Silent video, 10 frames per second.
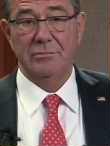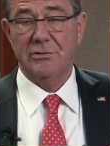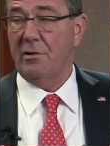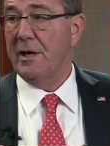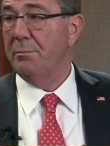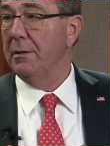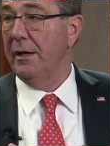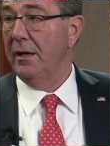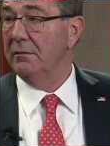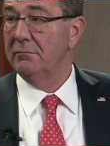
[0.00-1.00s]
strike
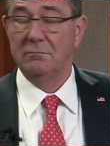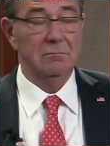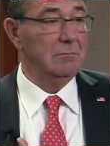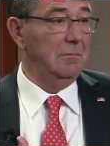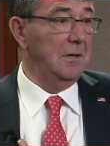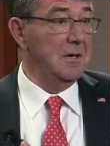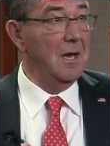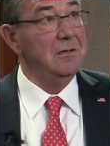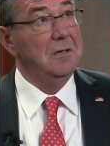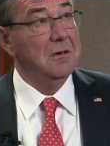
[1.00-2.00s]
plan in
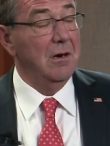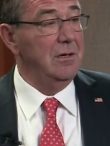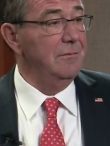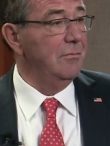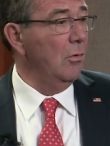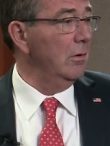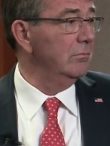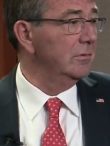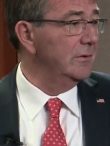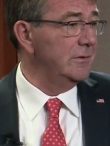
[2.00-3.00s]
1994
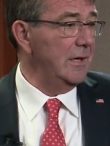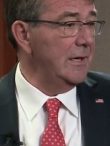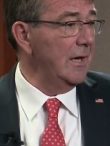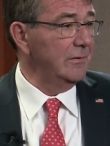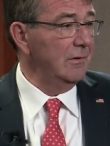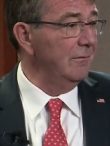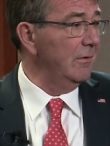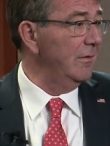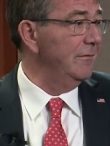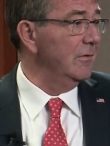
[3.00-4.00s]
to take out their
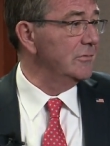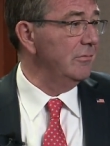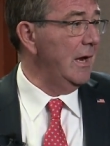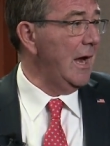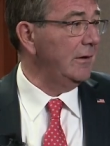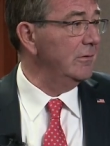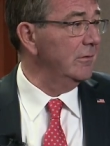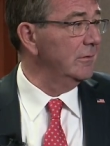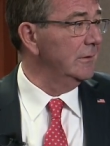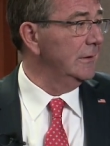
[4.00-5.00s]
very first
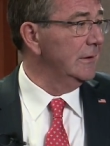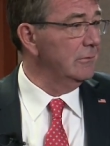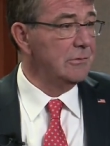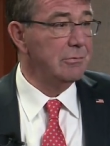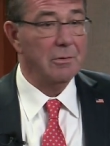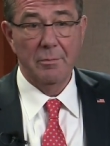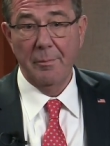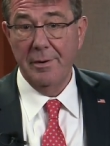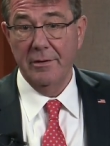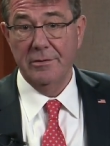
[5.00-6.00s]
reactor, which we were
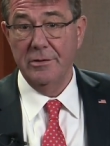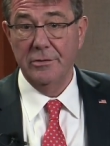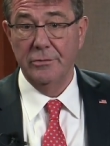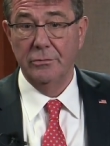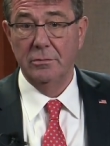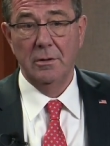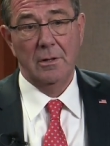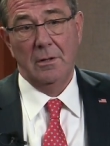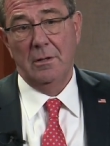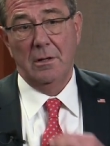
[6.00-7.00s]
prepared to do.
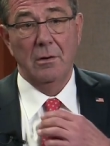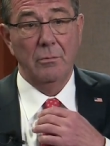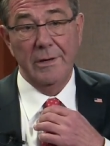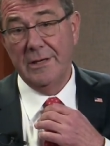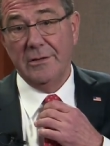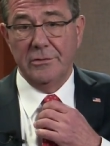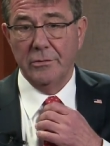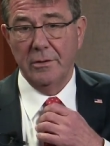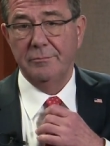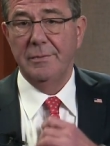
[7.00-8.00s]
Uh, we didn't
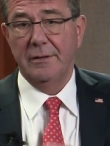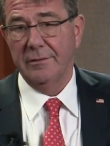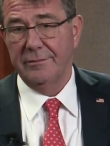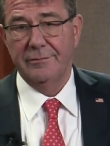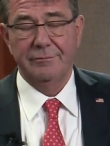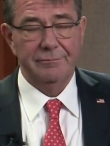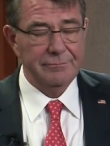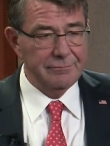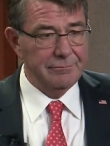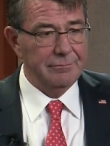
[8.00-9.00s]
do it because
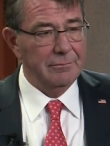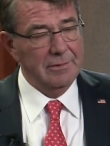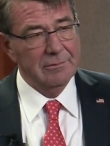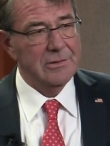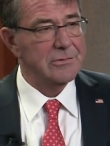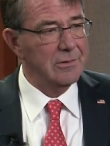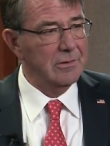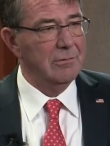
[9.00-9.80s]
we reached an